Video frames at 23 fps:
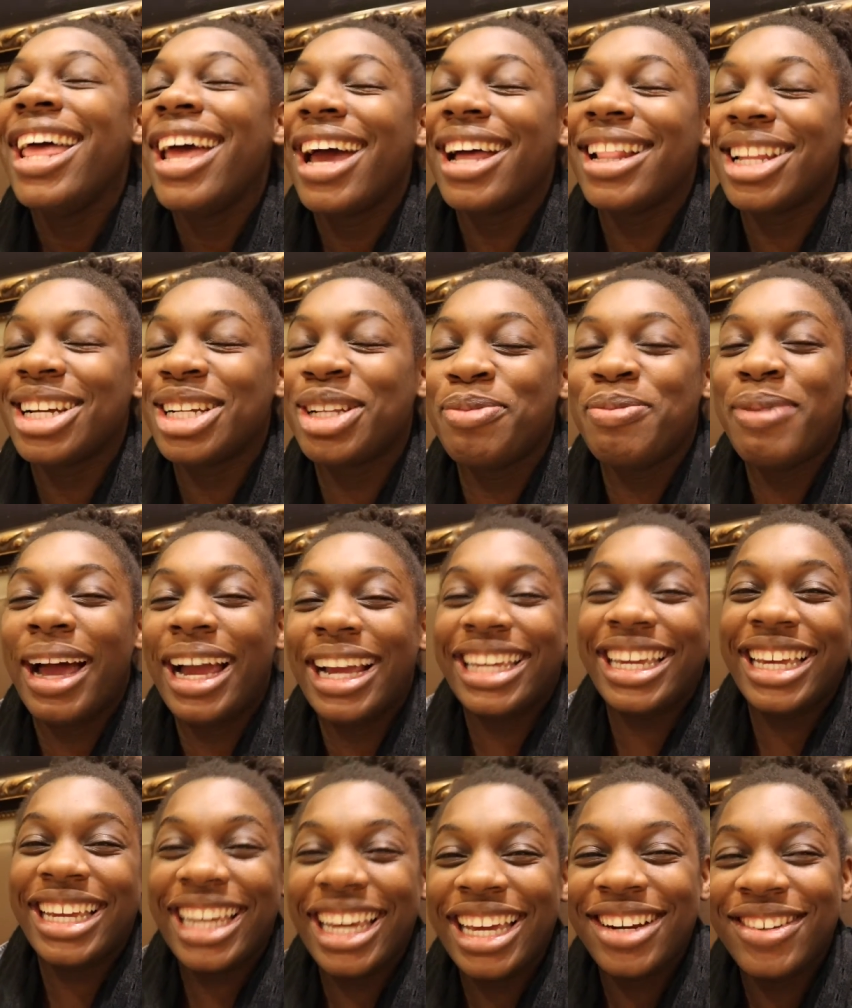I looked back
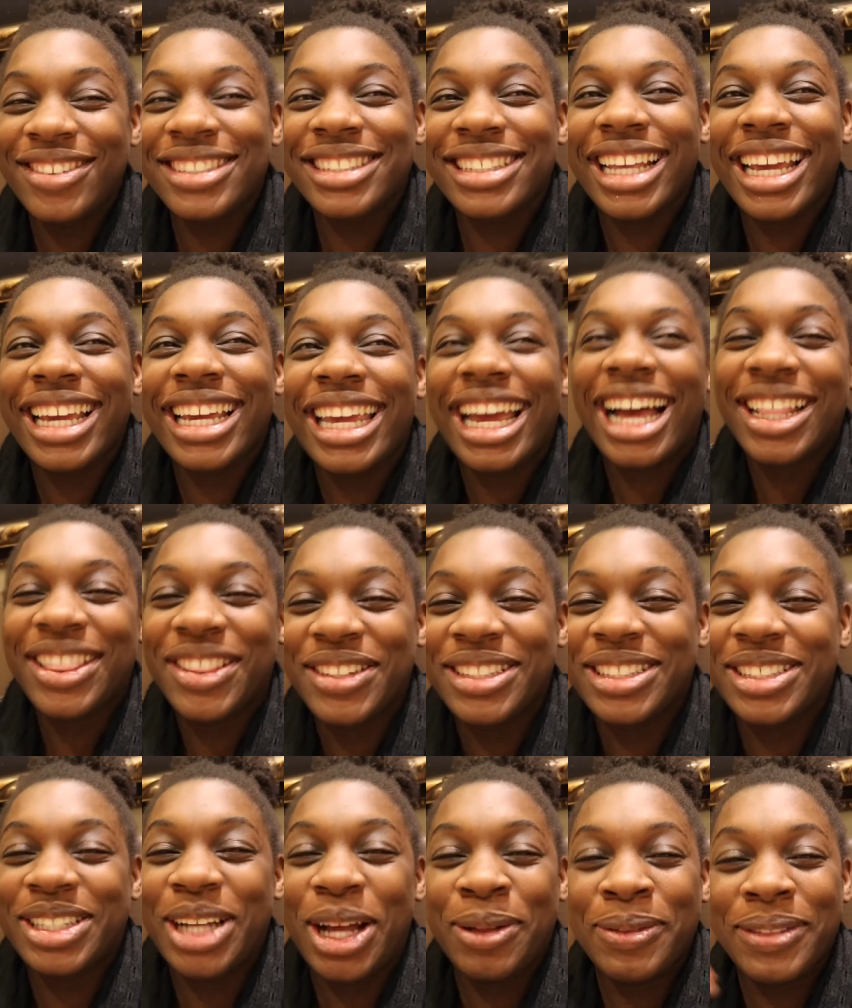again, I was like, Catherine,
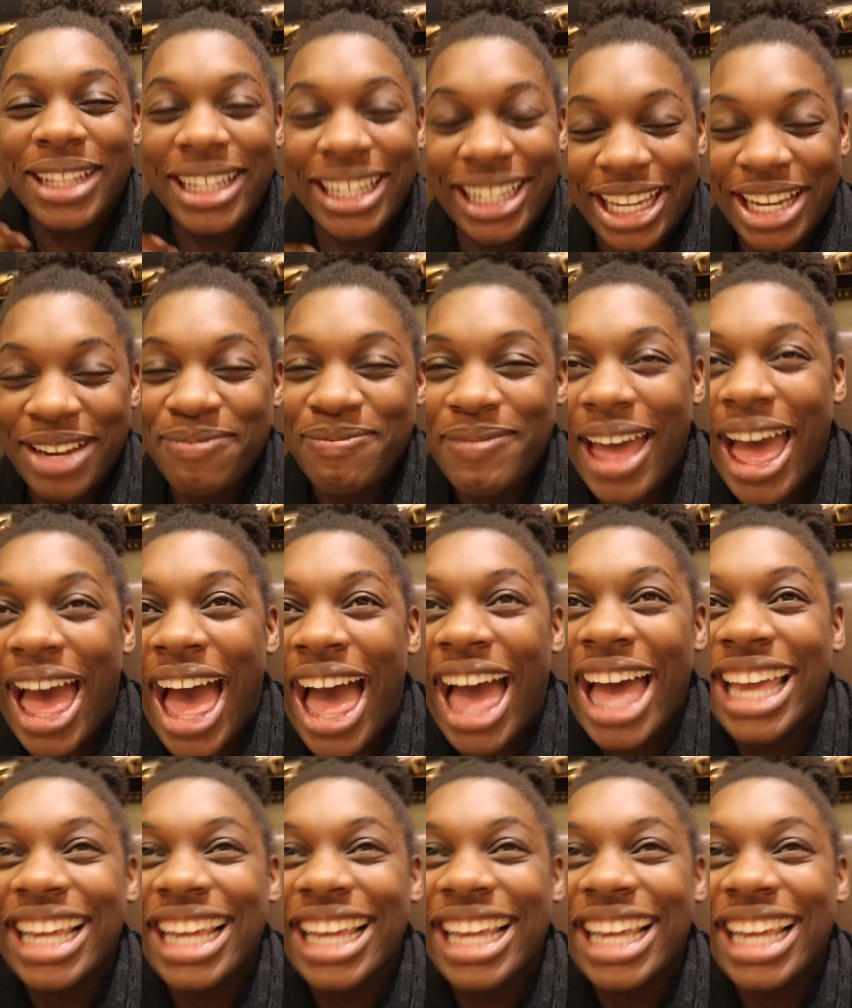stop looking back.